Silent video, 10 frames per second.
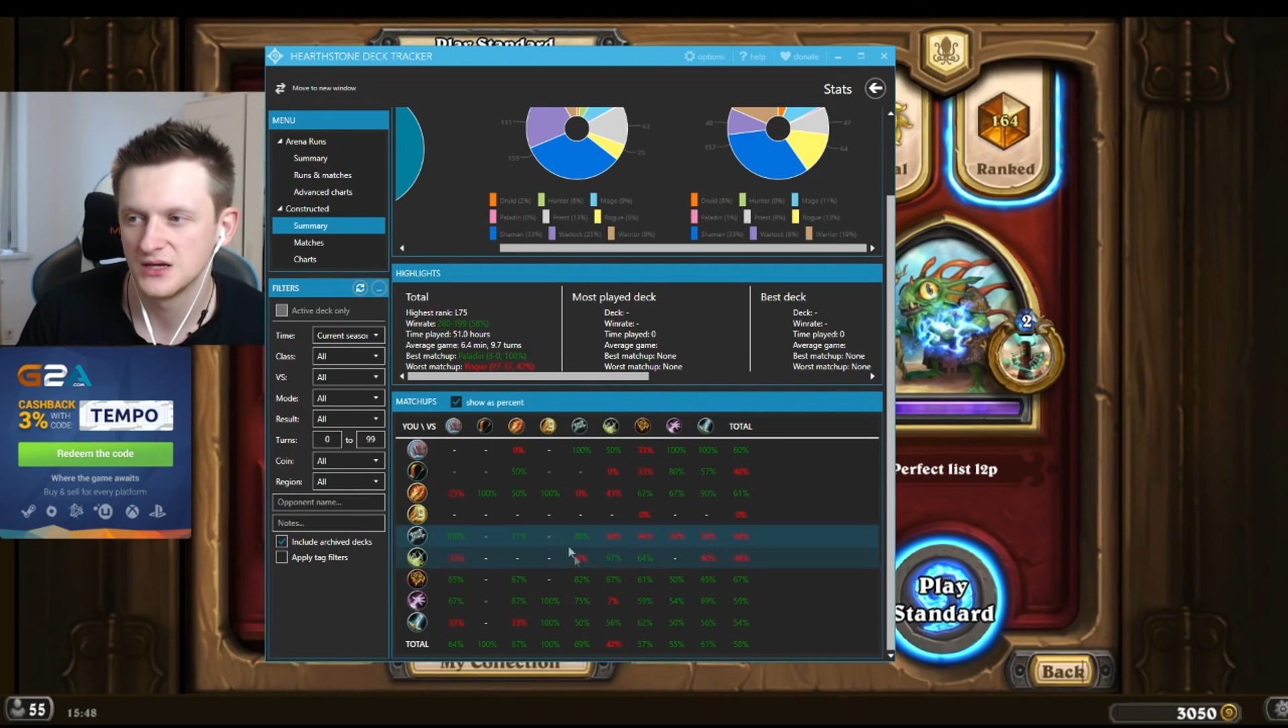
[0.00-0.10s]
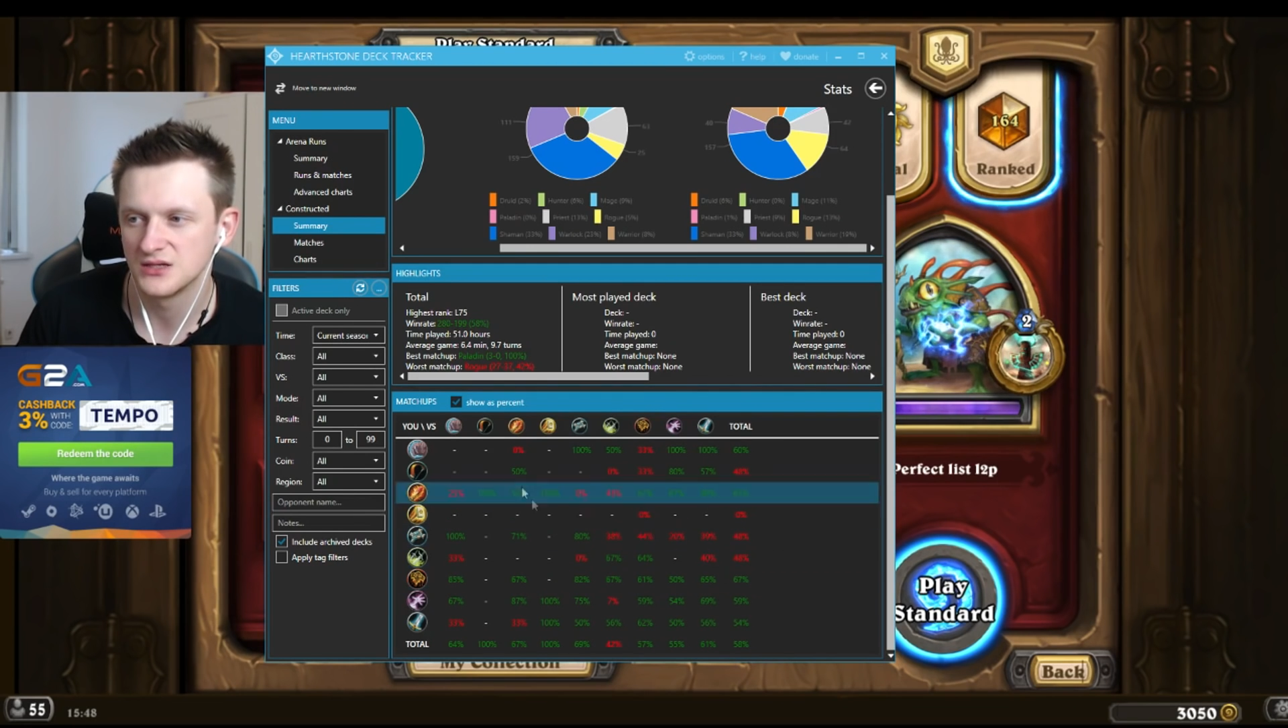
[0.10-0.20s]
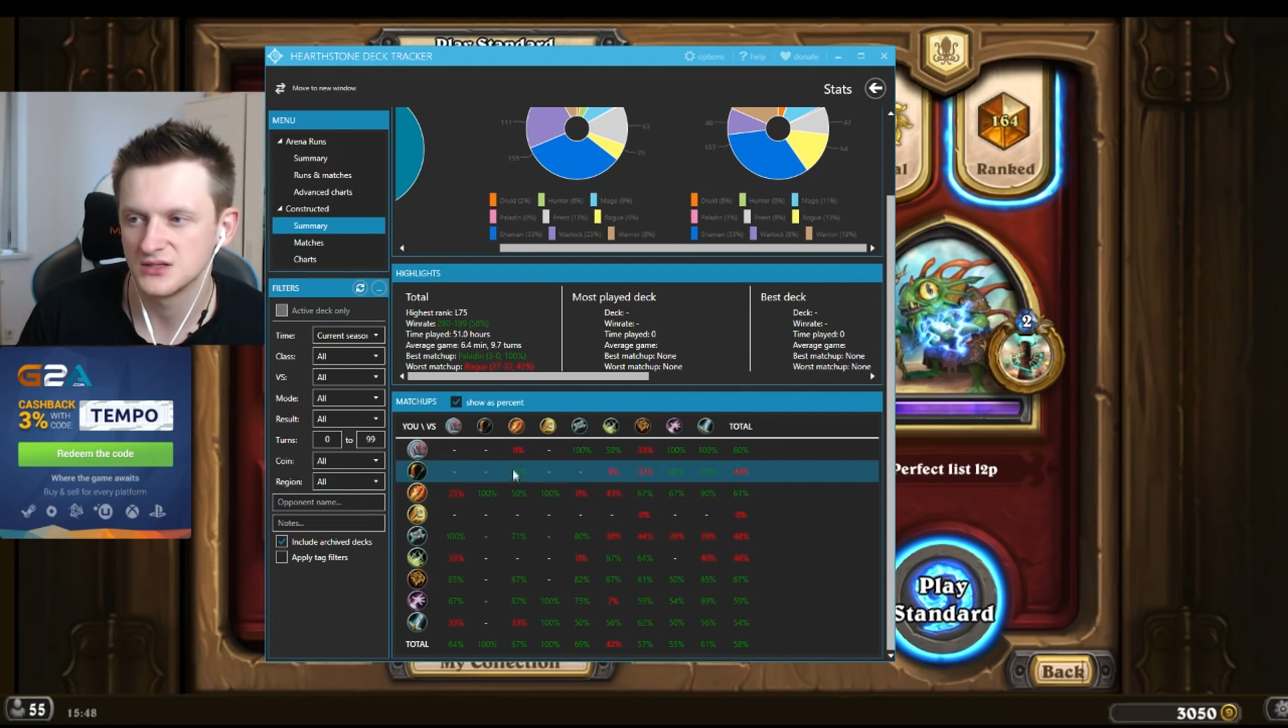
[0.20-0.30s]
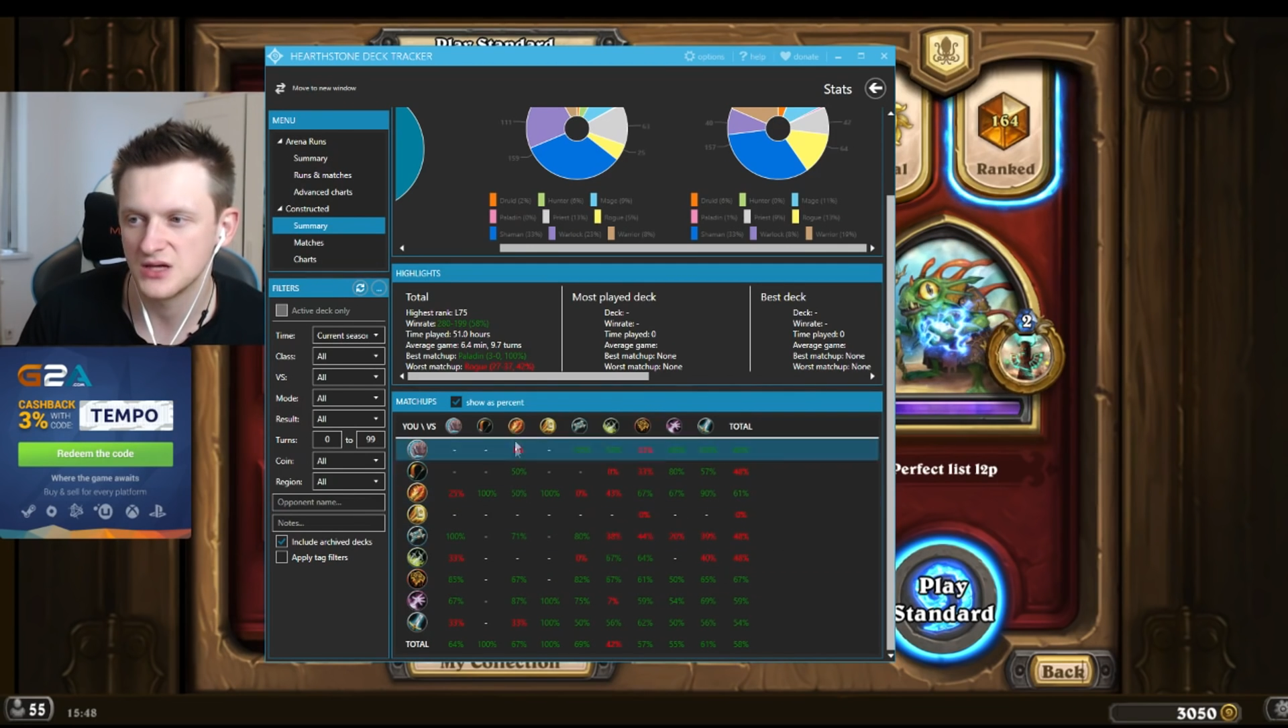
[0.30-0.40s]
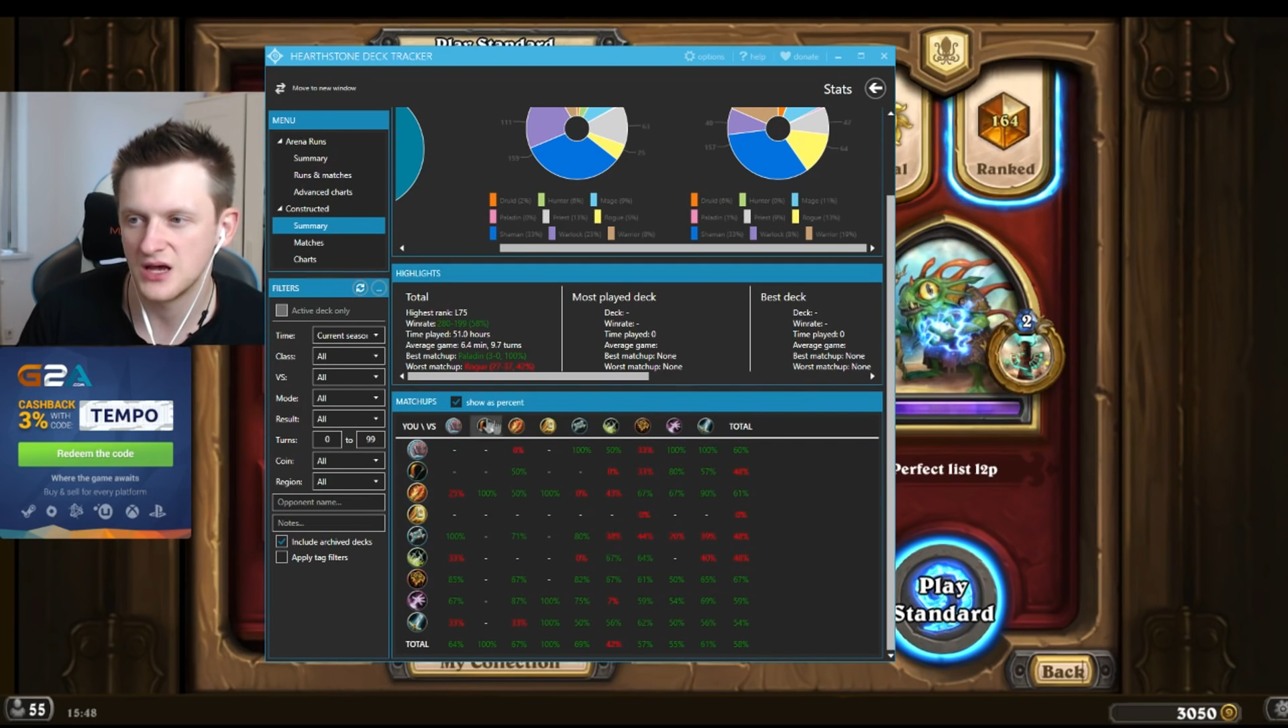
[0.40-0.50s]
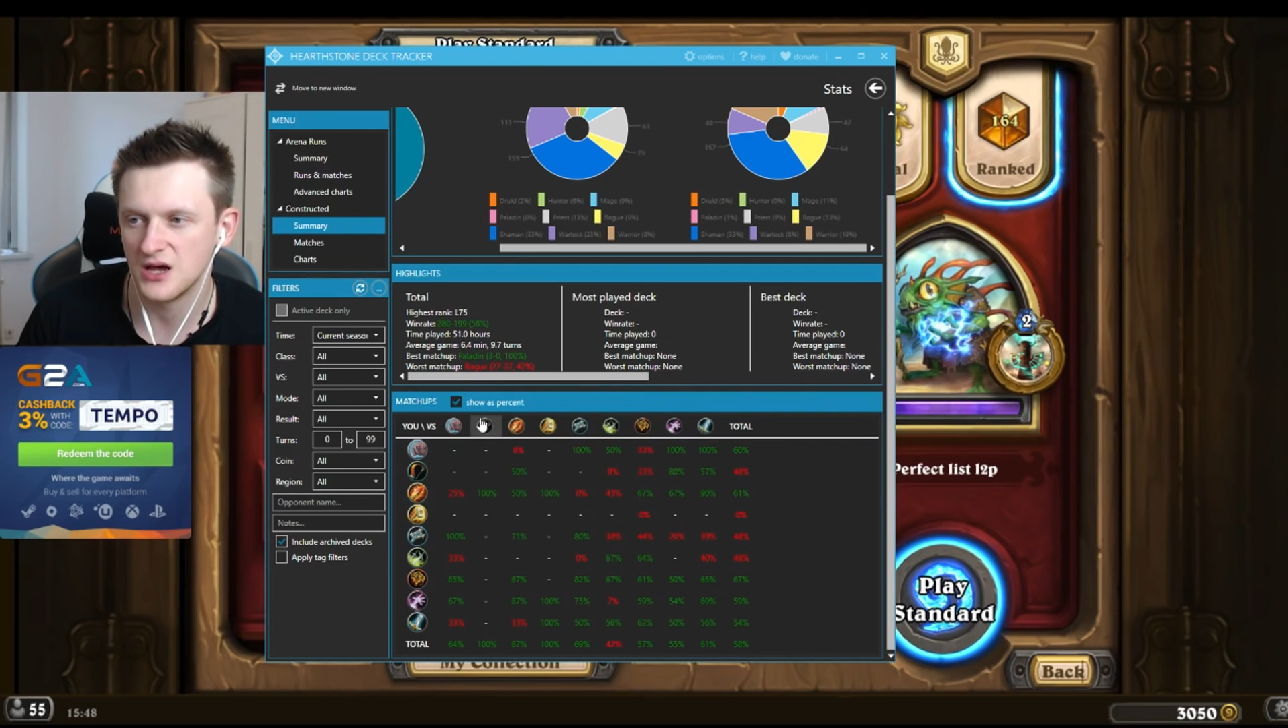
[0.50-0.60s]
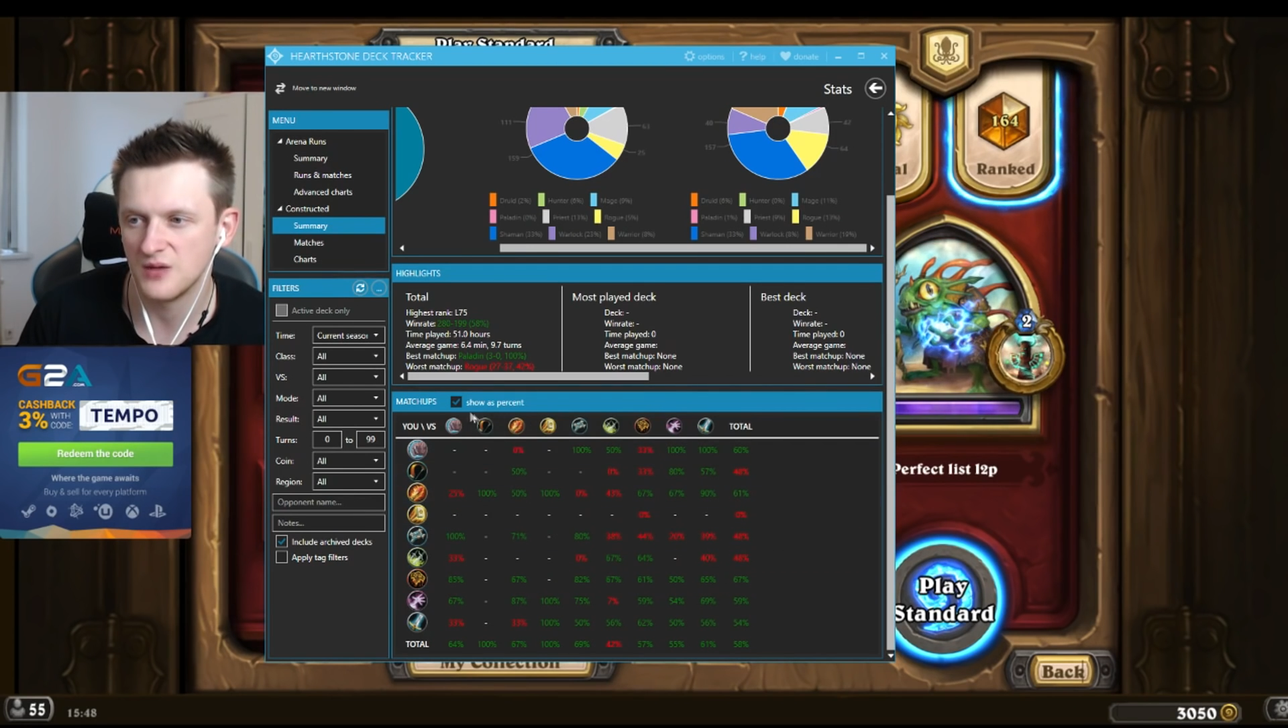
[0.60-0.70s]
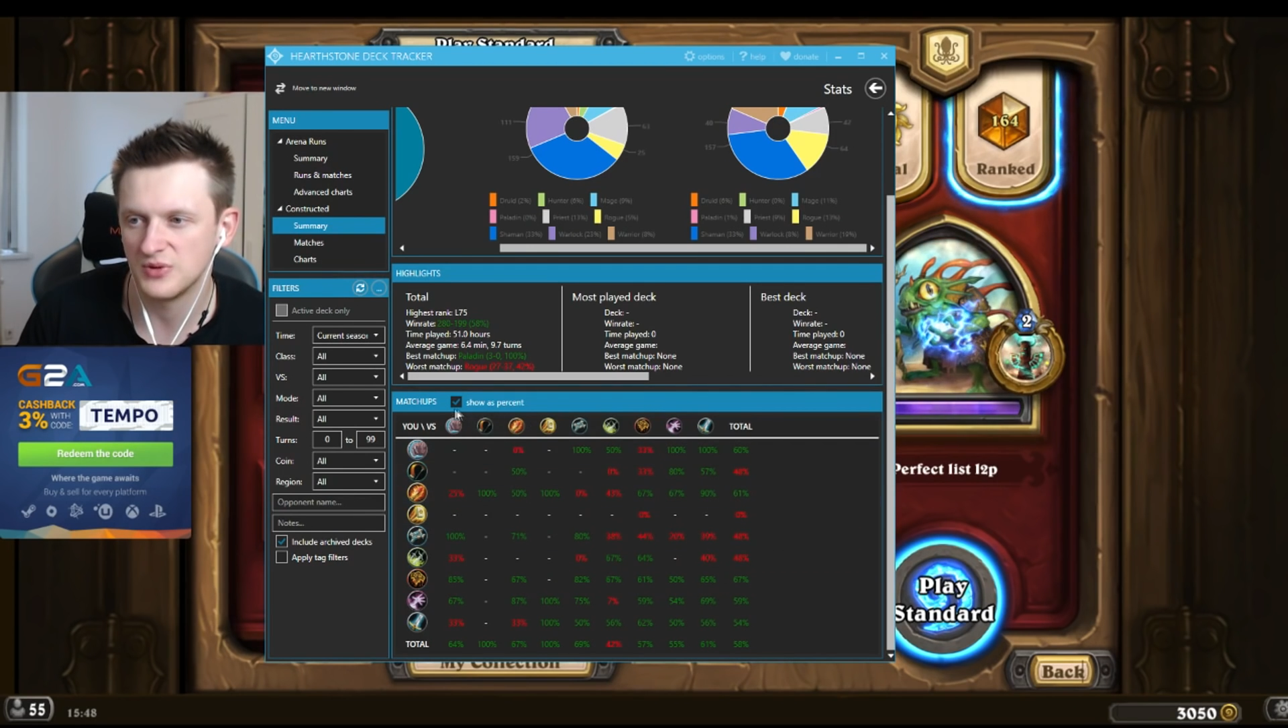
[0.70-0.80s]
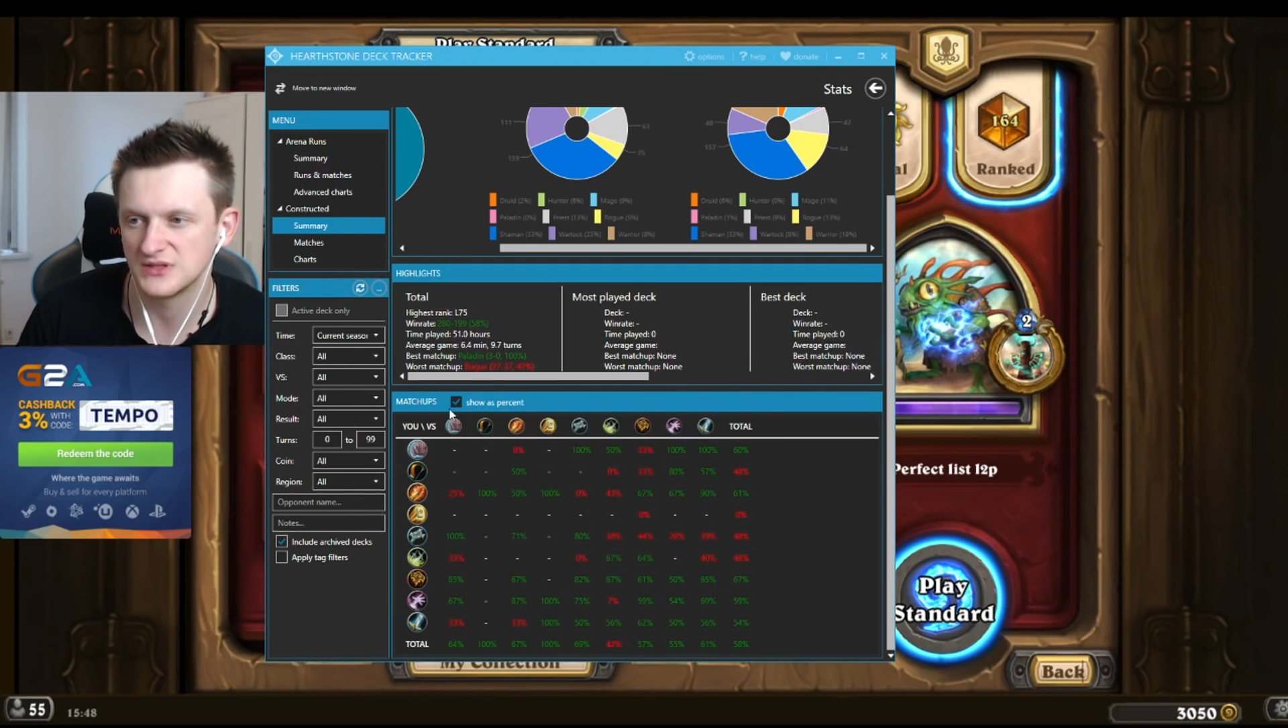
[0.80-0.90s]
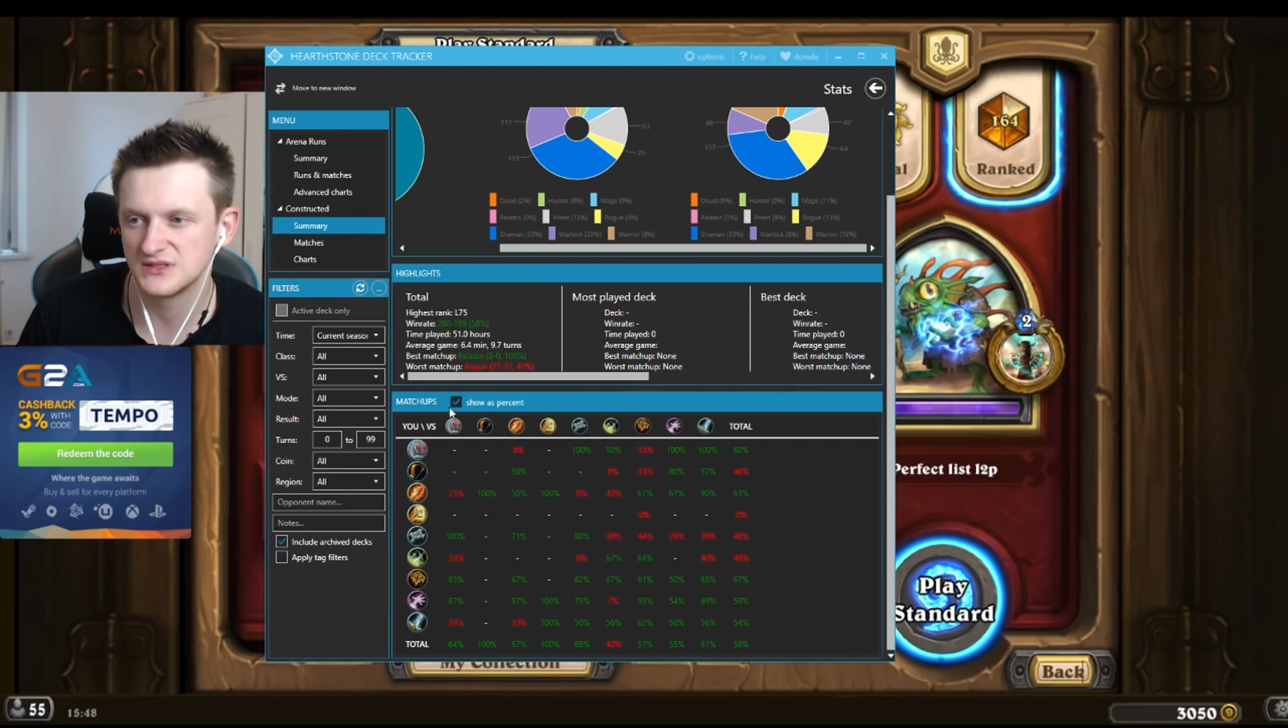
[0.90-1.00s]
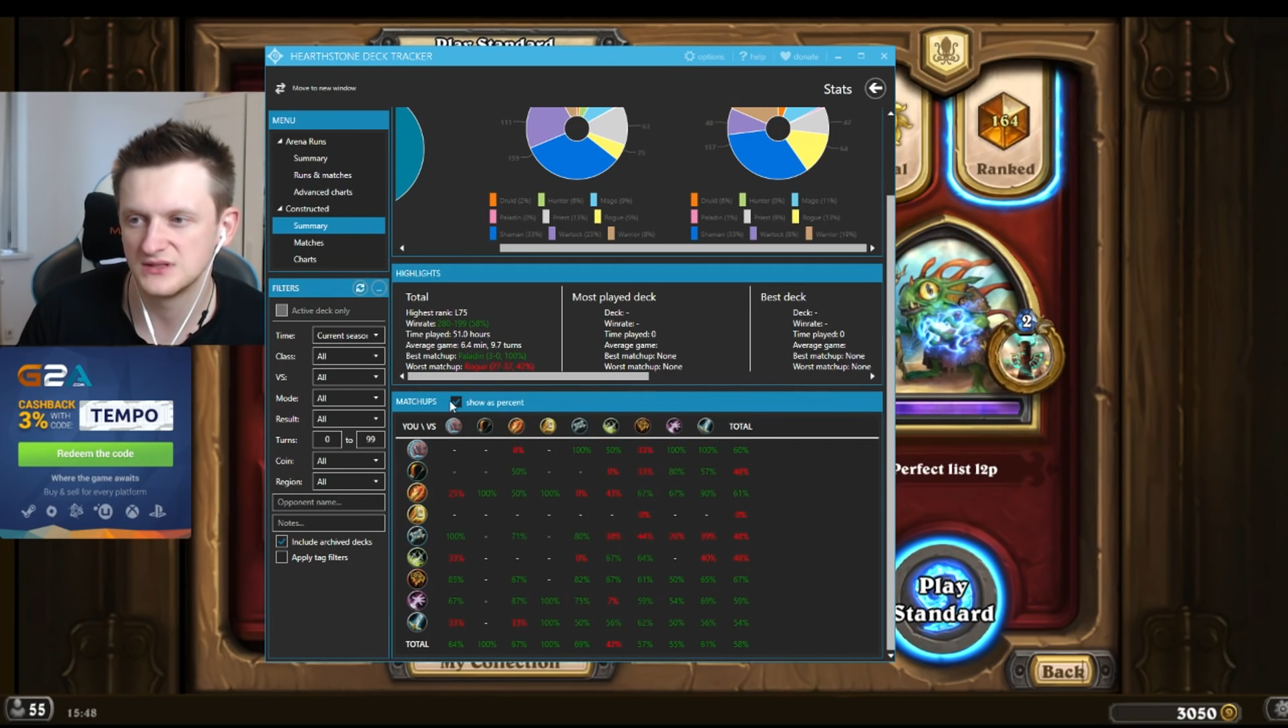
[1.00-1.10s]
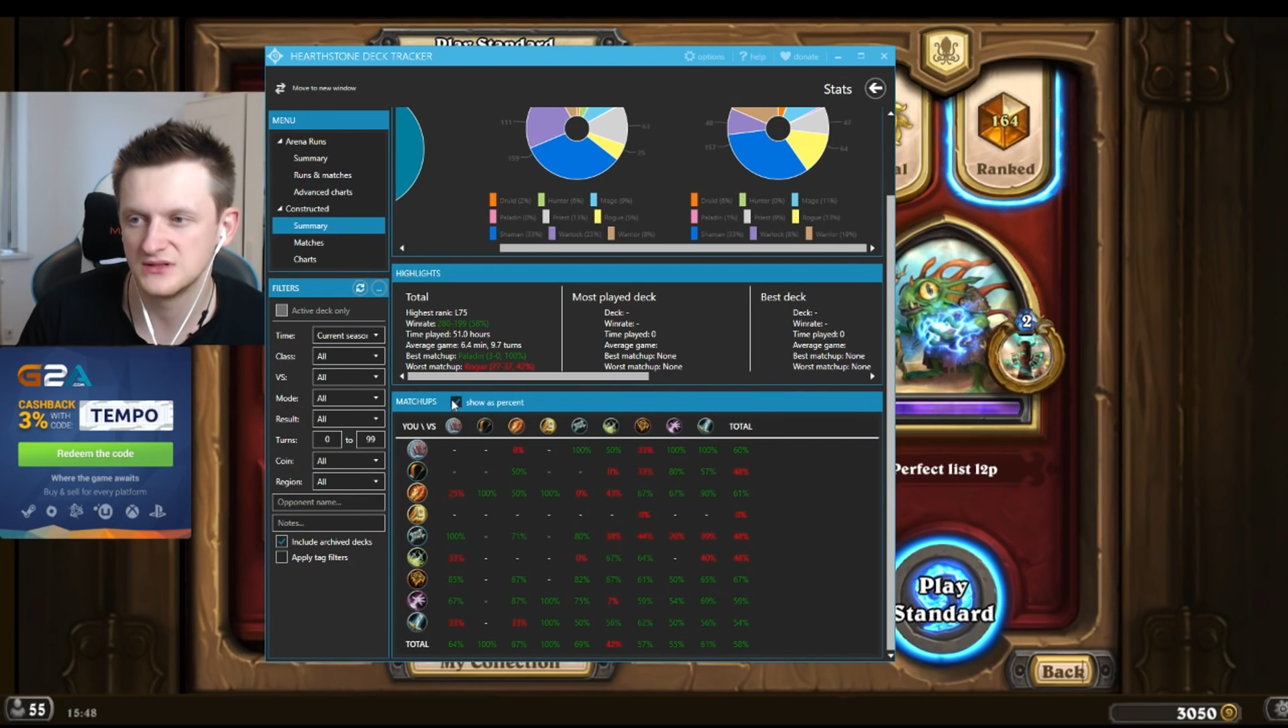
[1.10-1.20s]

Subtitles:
But